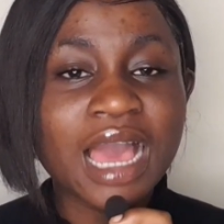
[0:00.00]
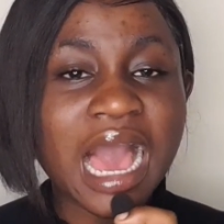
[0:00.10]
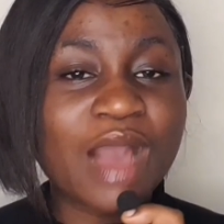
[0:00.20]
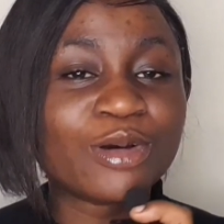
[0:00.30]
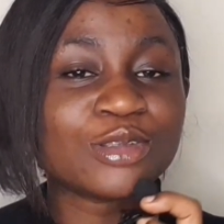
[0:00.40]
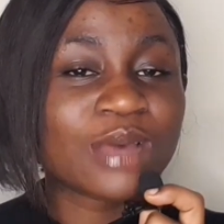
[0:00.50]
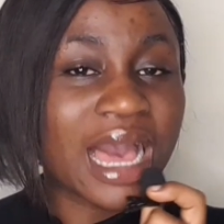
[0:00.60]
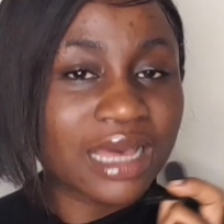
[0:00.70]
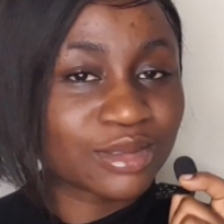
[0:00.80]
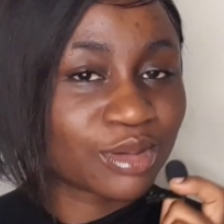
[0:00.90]
I want to
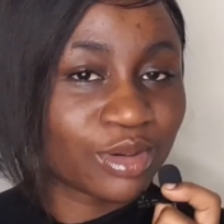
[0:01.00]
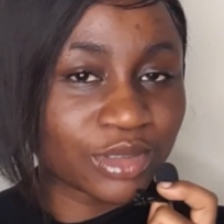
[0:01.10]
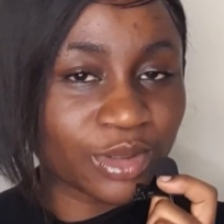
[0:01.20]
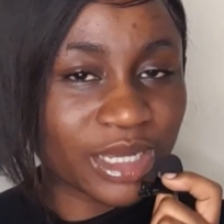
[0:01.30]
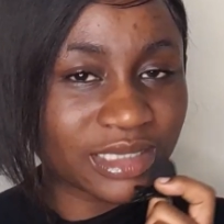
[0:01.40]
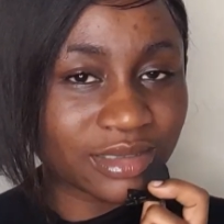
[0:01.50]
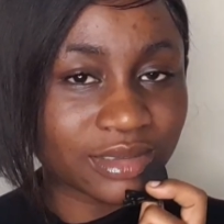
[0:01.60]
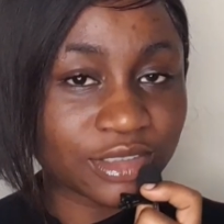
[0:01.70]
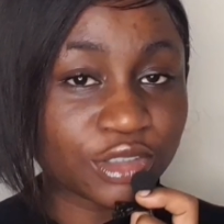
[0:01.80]
ask God or anything.